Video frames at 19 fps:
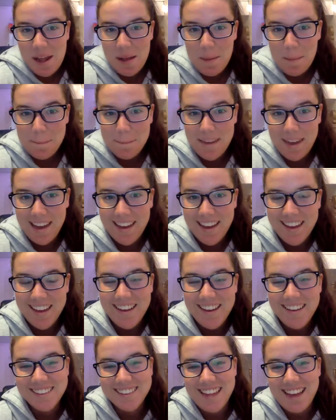May
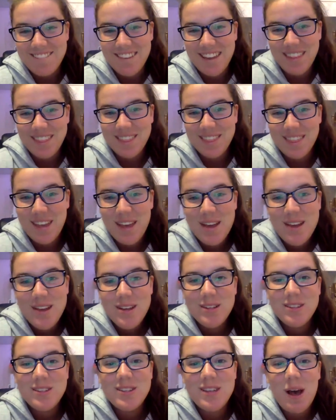11th.
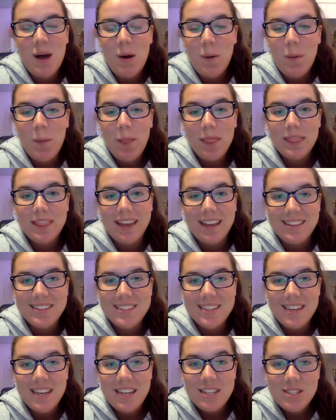So let's
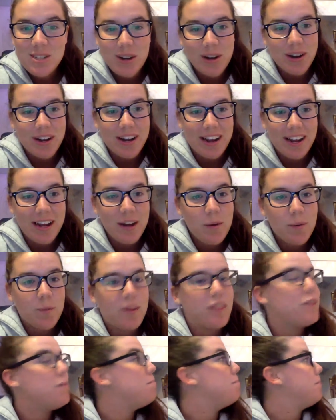get started
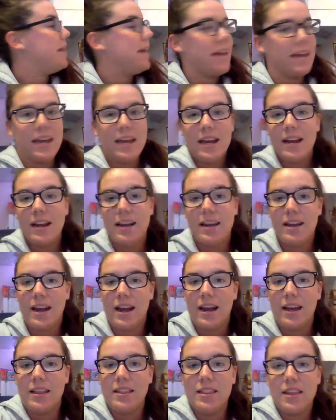with May
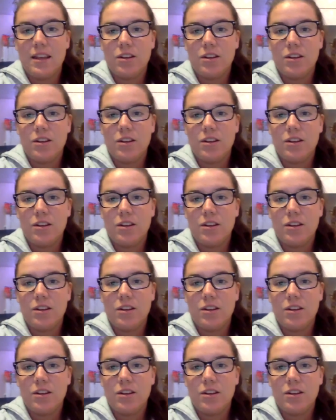9th.